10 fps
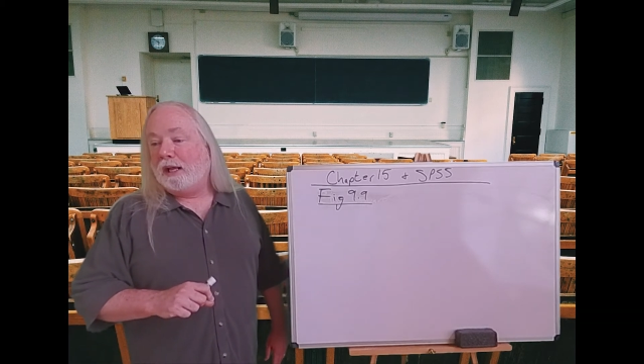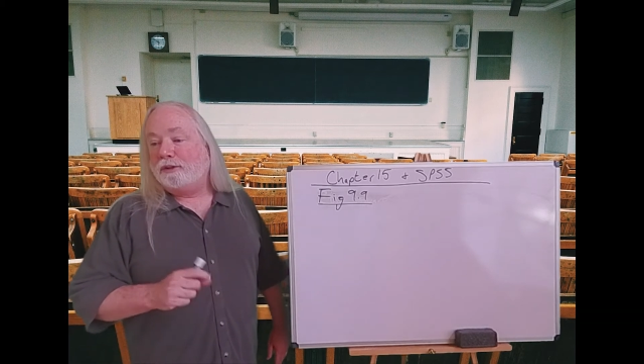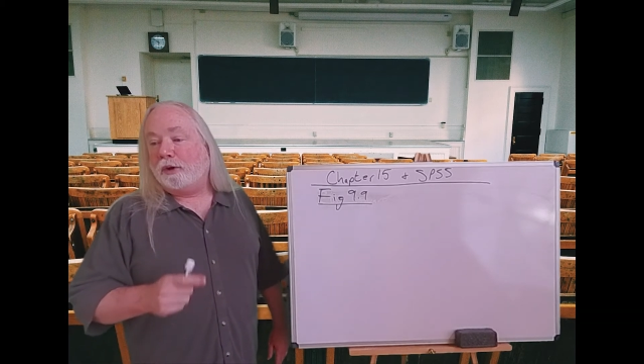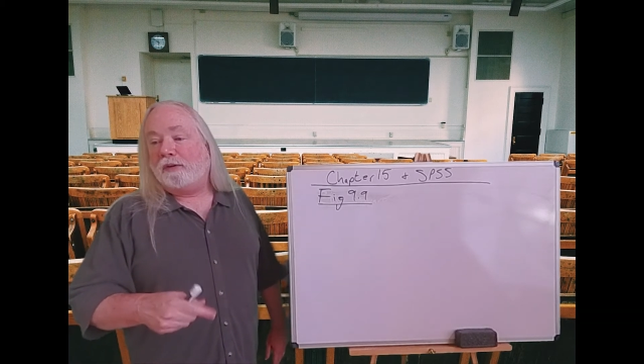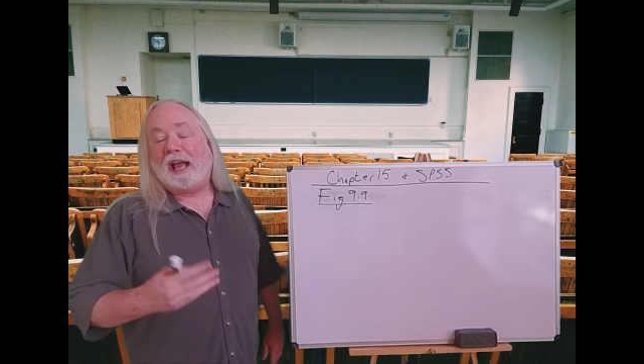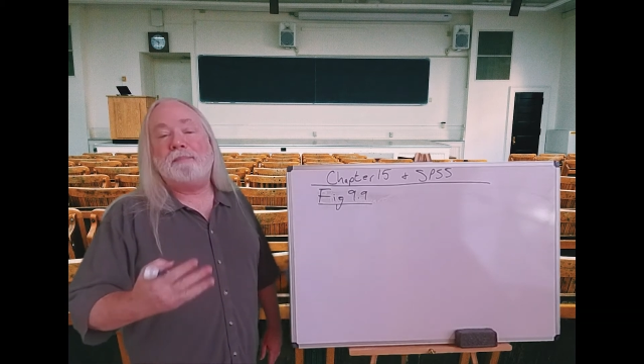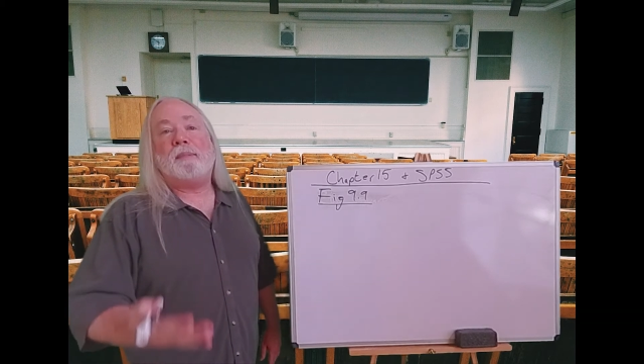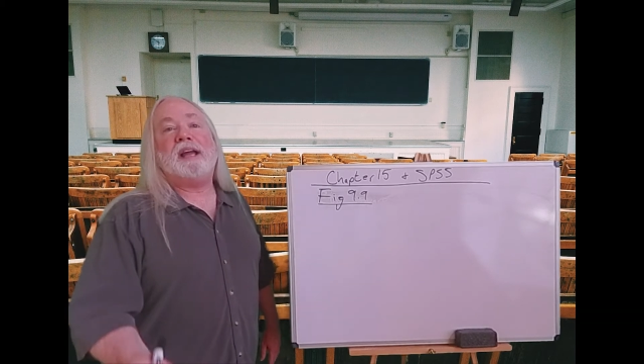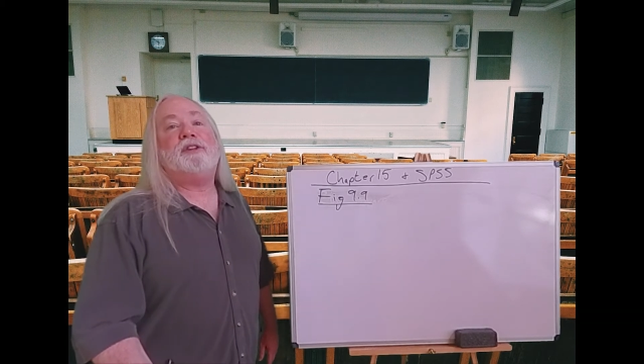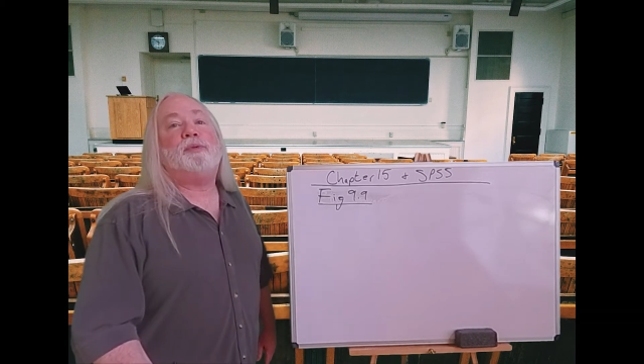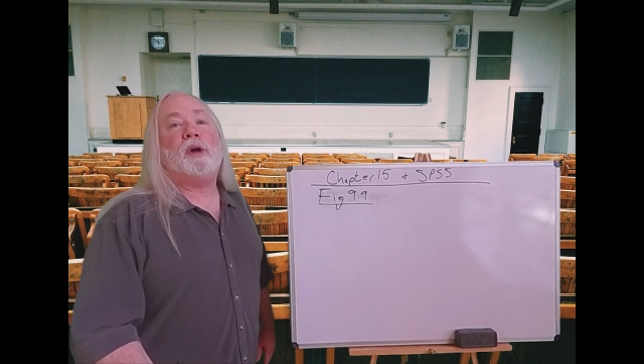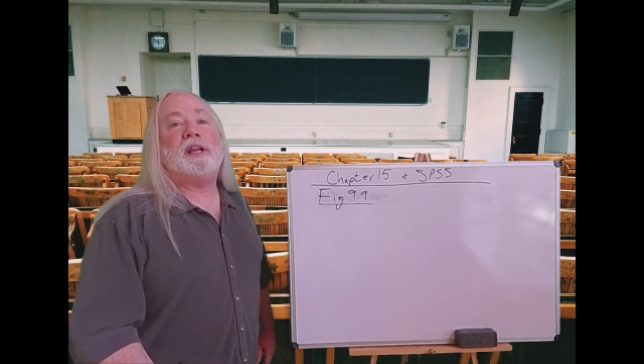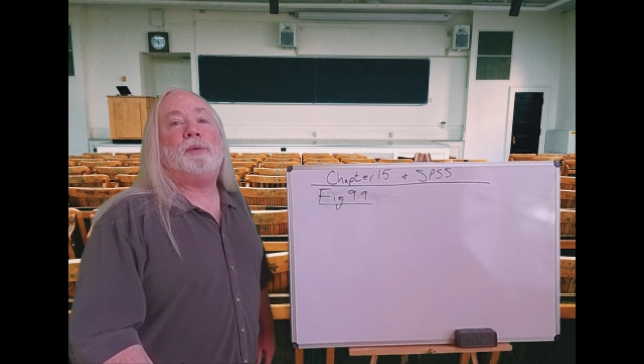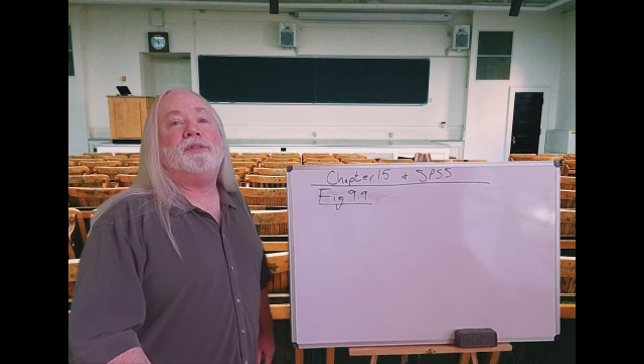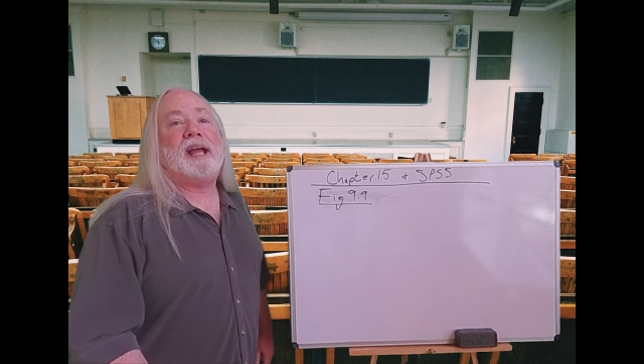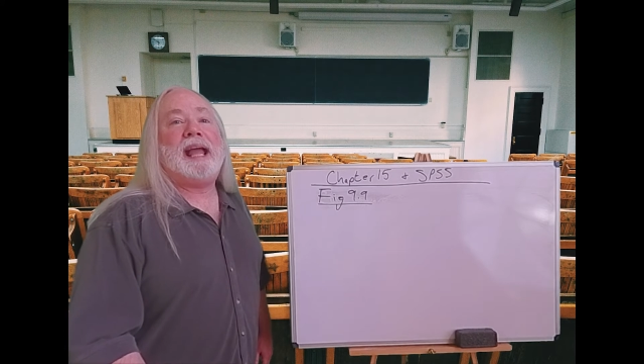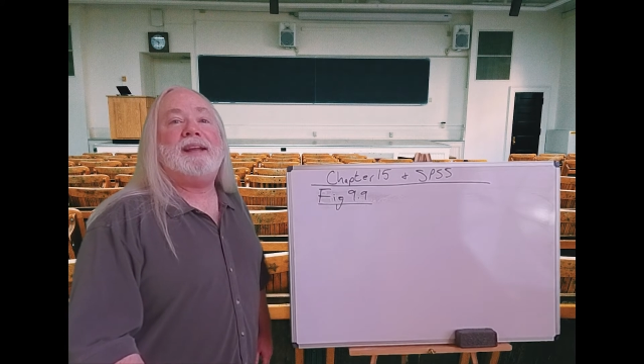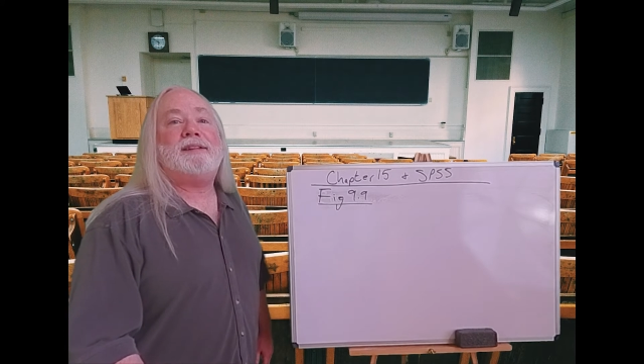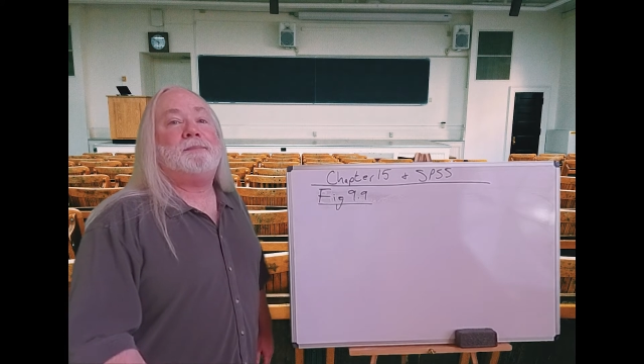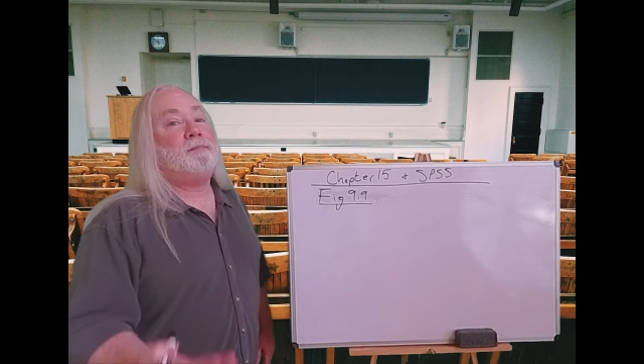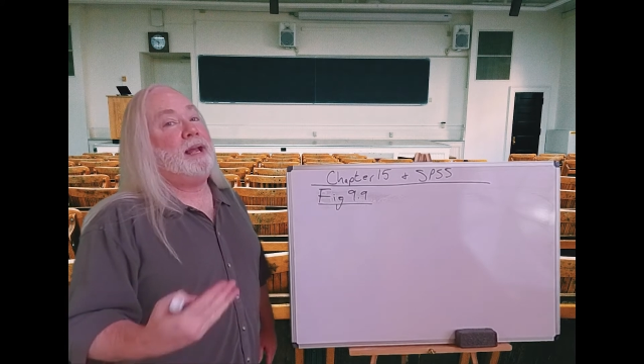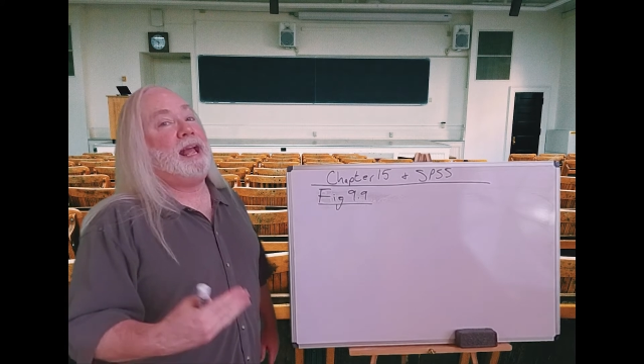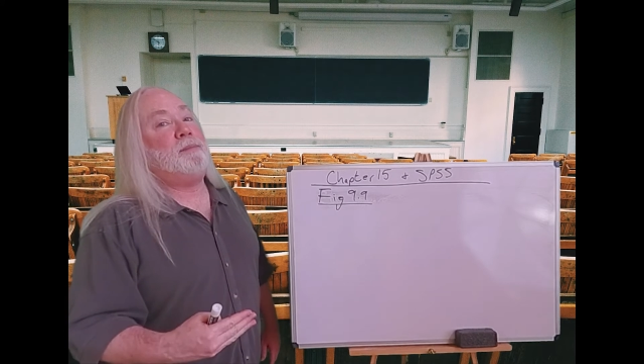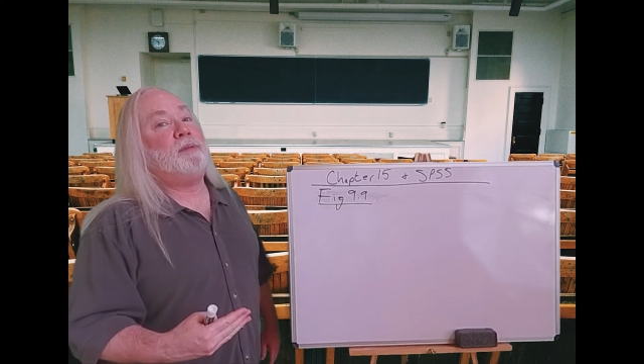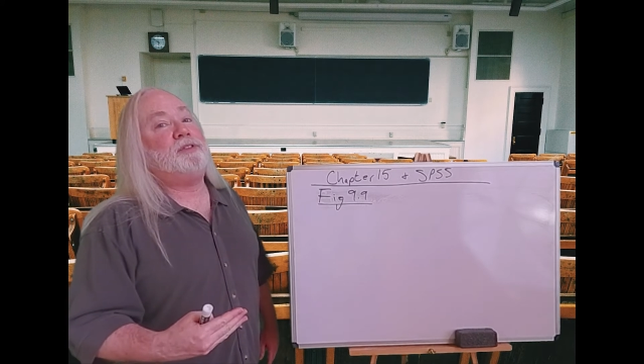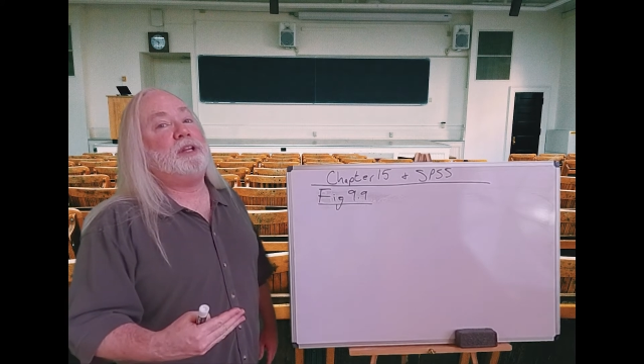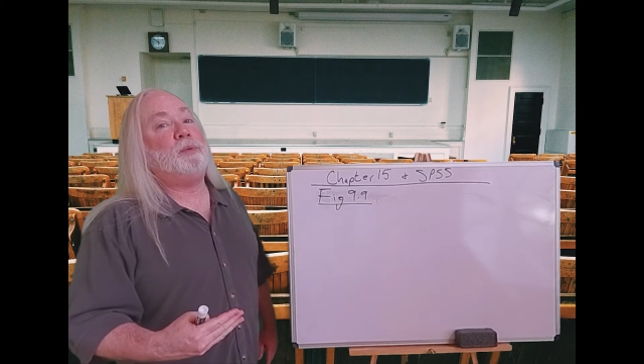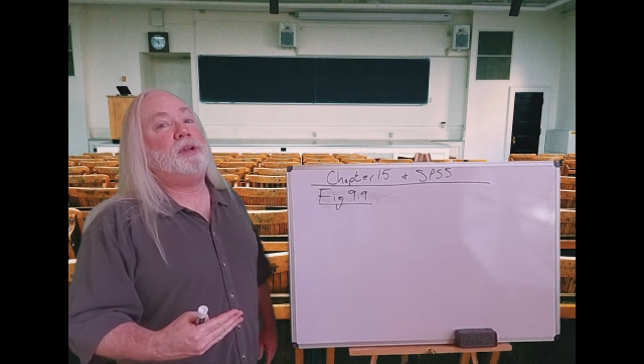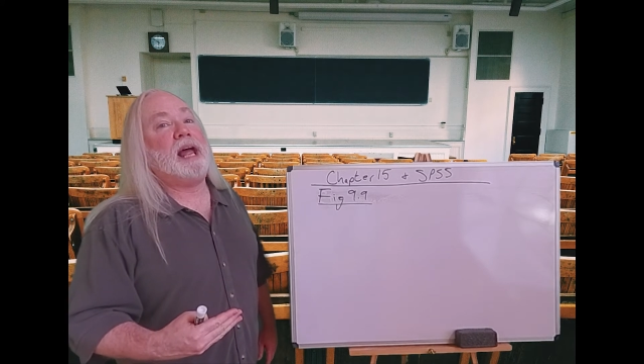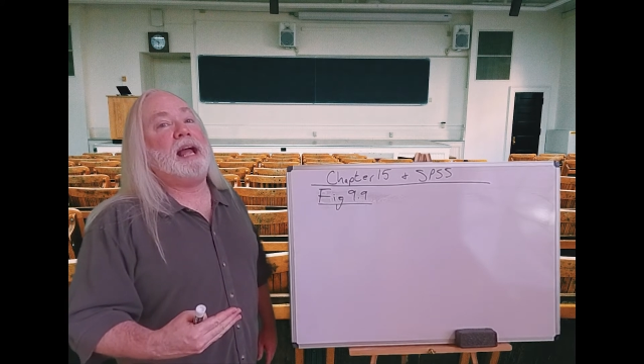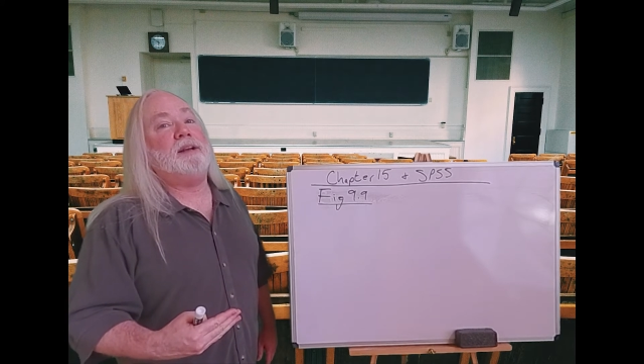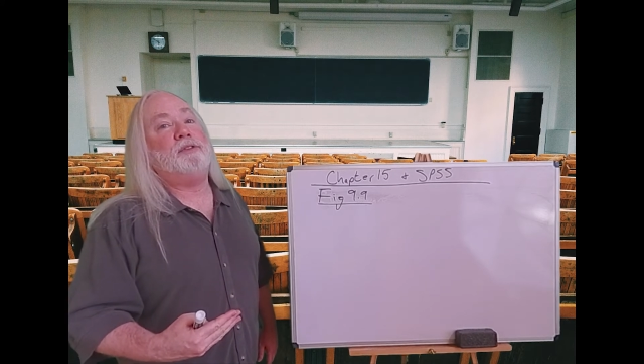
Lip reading: So if N minus 1 equals 8, N must equal 9.